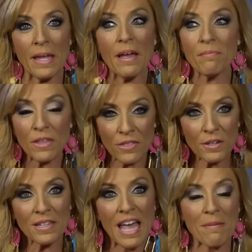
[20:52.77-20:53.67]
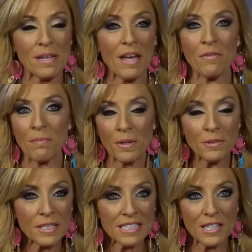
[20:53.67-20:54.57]
The third habit of the most
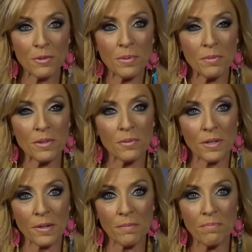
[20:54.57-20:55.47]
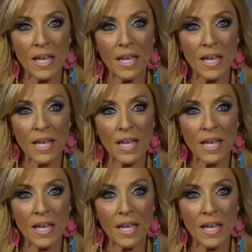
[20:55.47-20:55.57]
successful people in the world